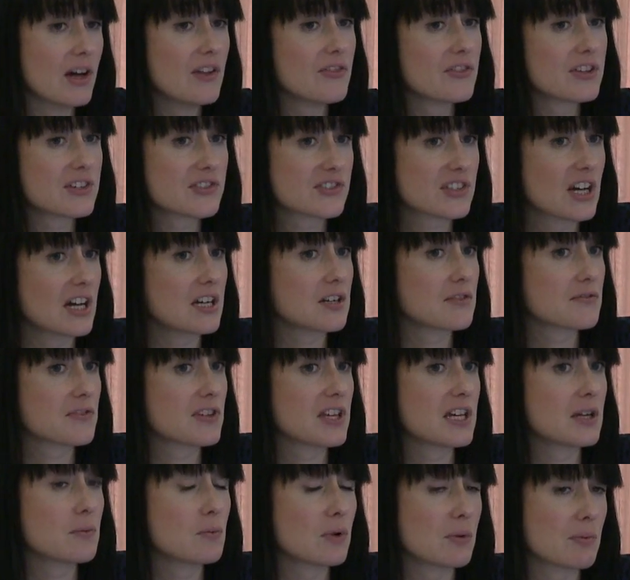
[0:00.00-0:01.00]
And this kind of
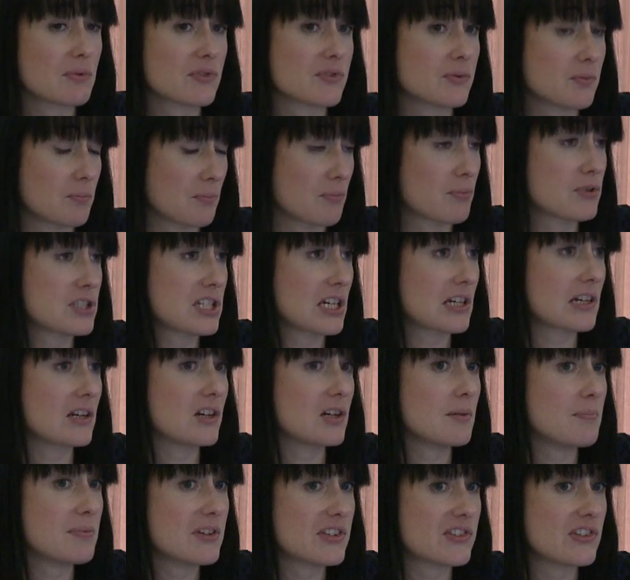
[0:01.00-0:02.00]
thing, we was
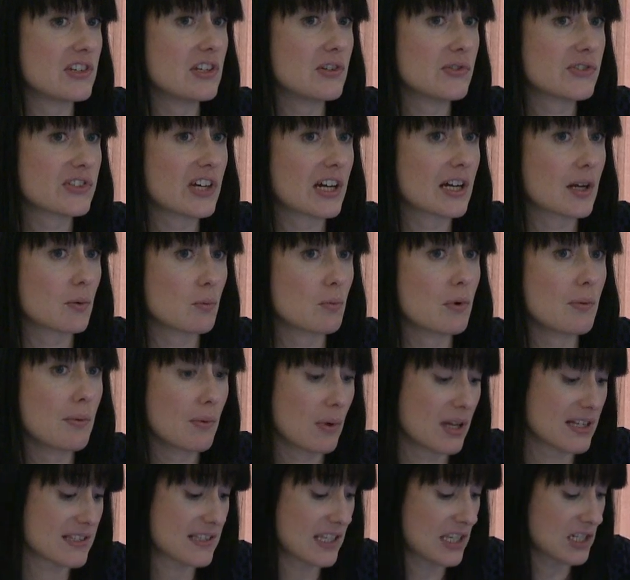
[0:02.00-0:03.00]
particularly busy news cycle when
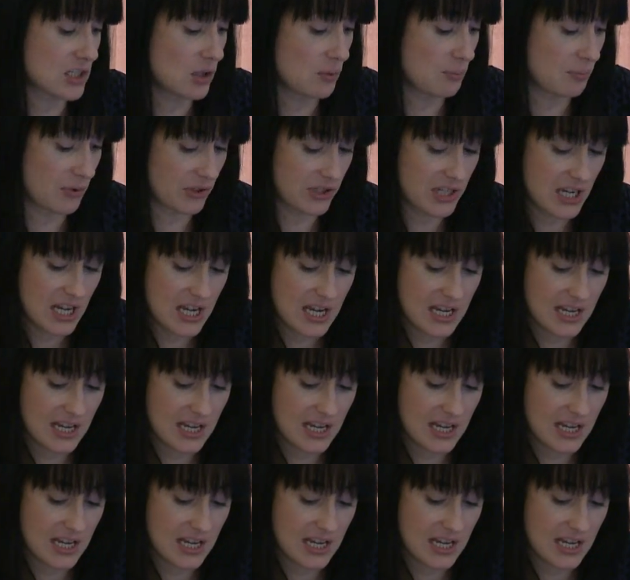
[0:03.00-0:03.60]
we set up, but